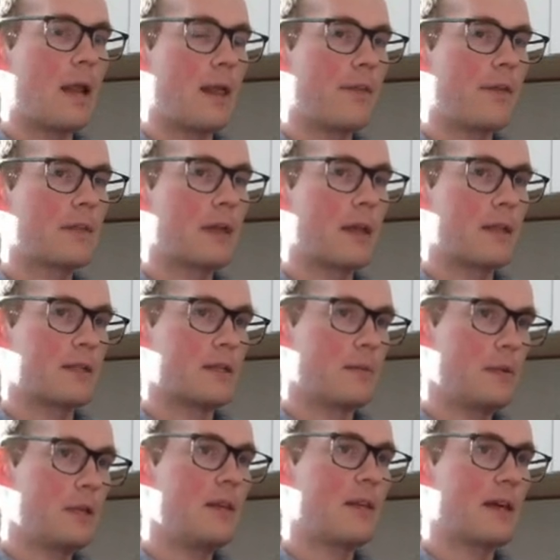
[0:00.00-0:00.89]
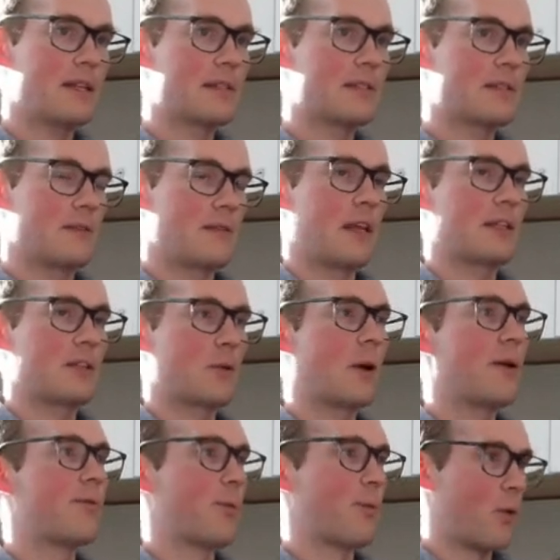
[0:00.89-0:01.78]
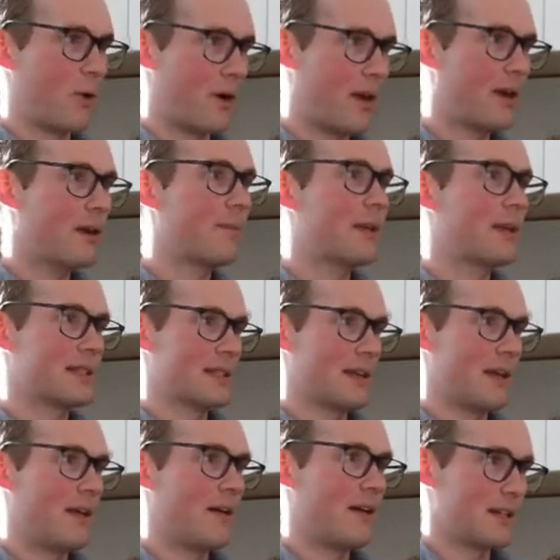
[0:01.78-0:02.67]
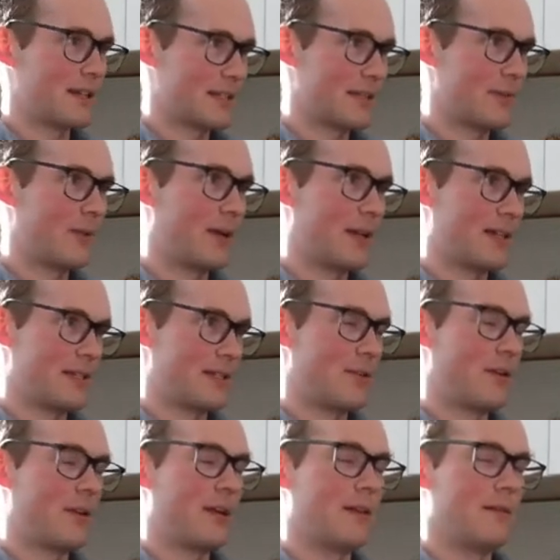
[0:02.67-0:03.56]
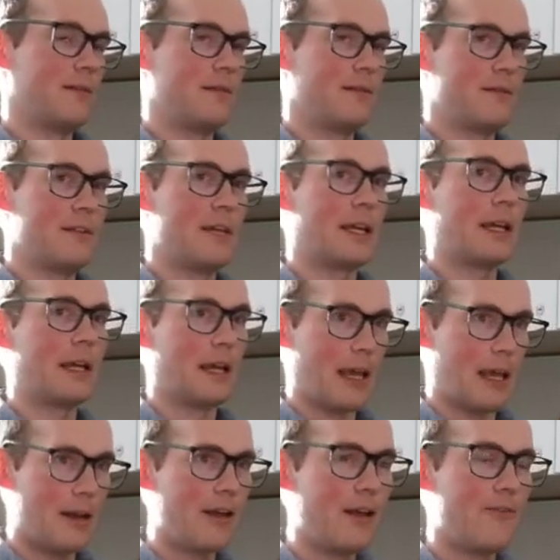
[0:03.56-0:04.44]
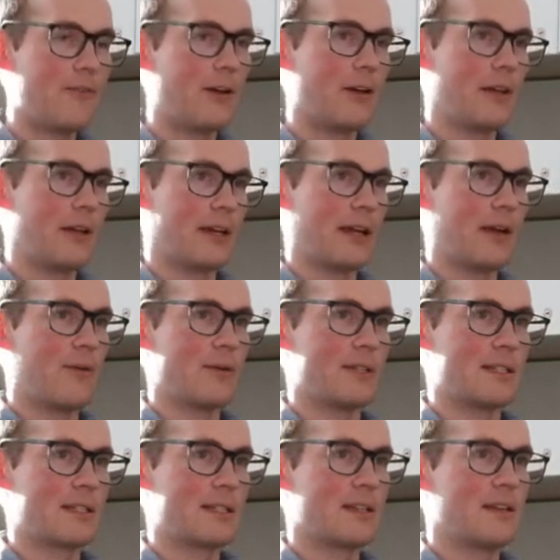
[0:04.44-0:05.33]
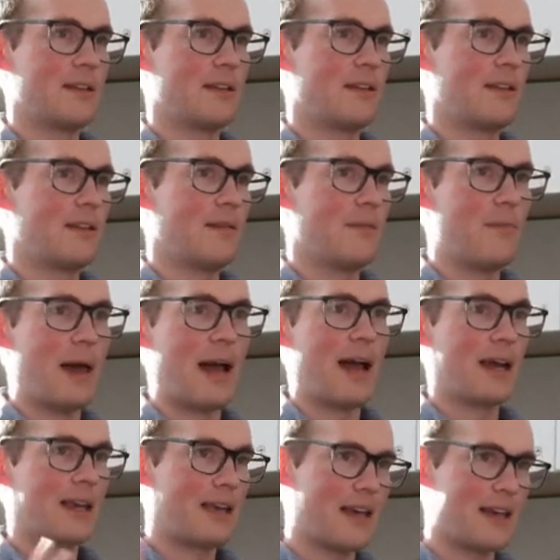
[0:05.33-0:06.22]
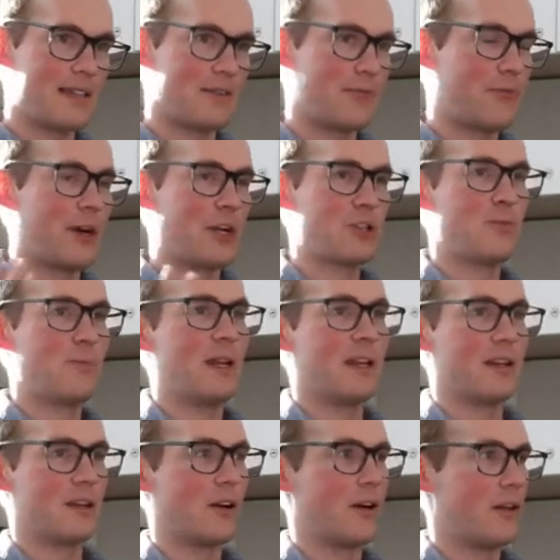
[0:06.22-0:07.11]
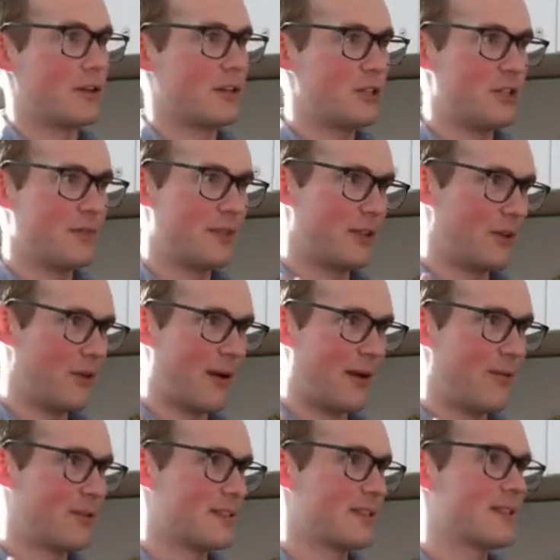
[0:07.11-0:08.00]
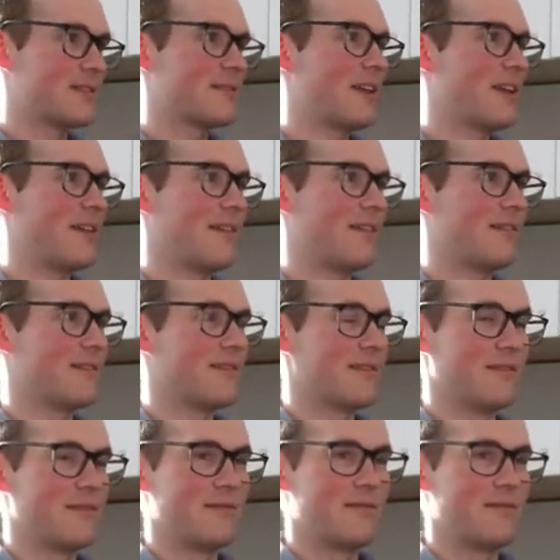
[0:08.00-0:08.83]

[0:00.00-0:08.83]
I think that, to me, that's quite rewarding, because I honestly, when I started digging in, I felt like I was back as a freshman in college, even though I was in